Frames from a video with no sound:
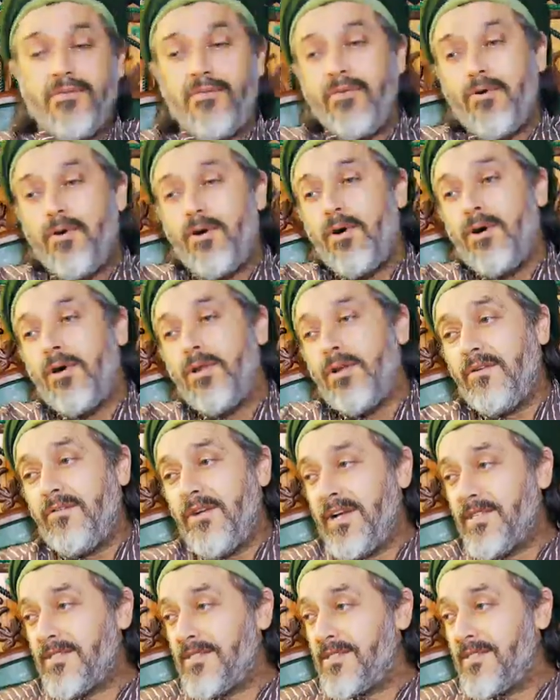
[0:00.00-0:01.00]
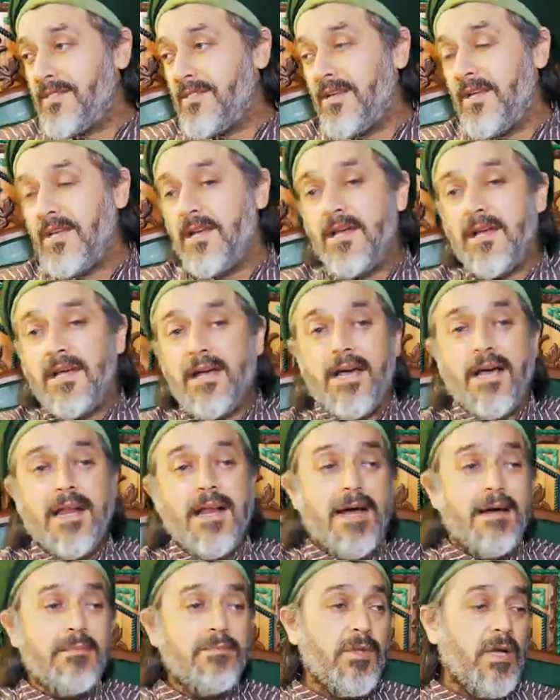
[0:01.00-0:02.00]
for all of us.
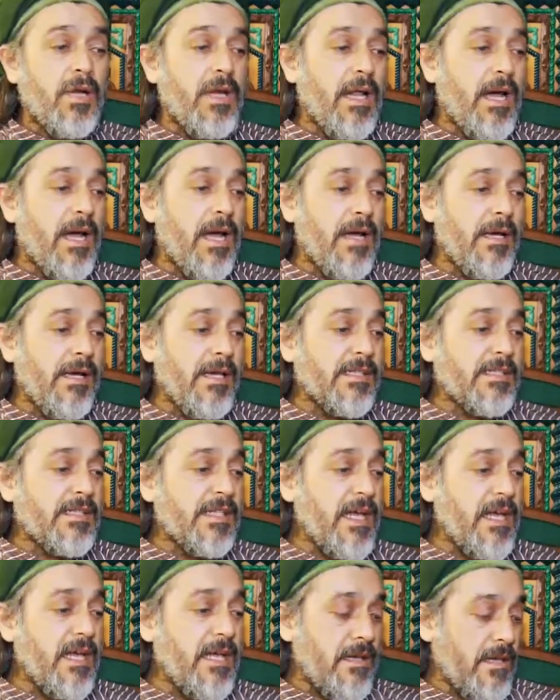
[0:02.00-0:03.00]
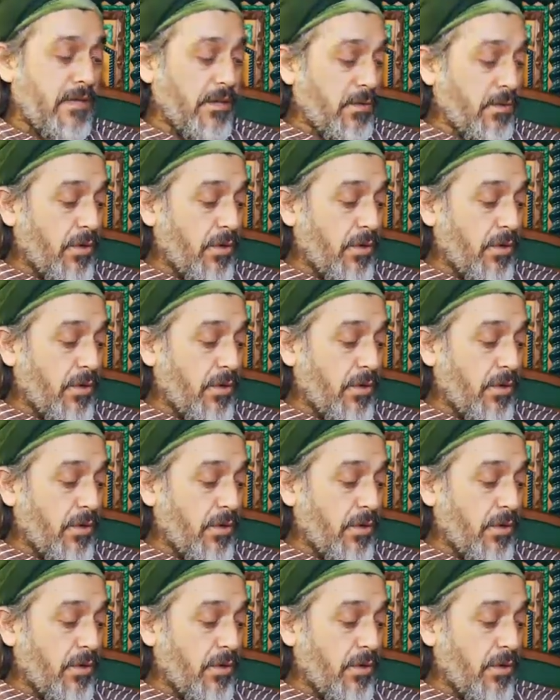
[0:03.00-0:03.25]
Alhamdulillah, he say,